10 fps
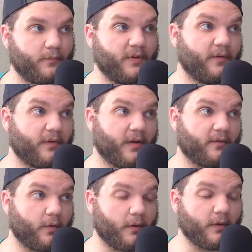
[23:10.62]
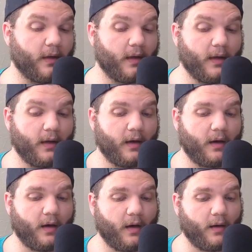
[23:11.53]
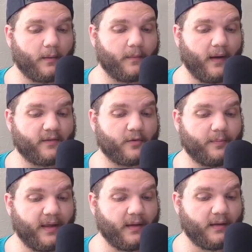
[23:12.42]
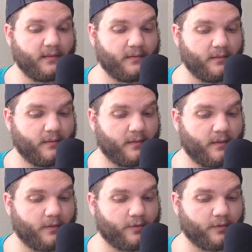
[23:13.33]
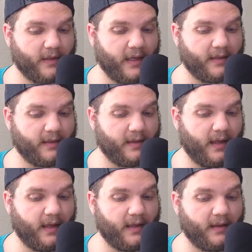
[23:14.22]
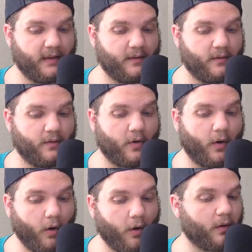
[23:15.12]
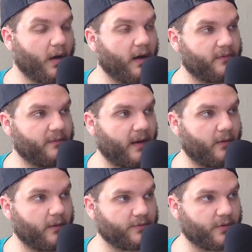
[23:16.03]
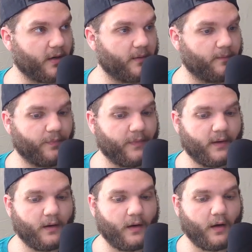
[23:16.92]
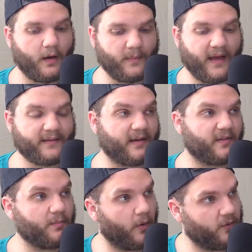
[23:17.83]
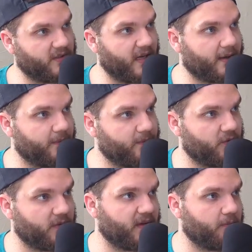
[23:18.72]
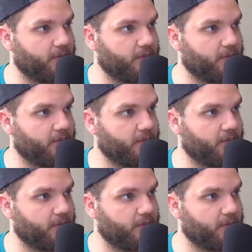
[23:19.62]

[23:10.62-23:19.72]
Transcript: We do have a lot of corn. And so Bacon created a all coffee powered truck. It has like a smokestack, so it's like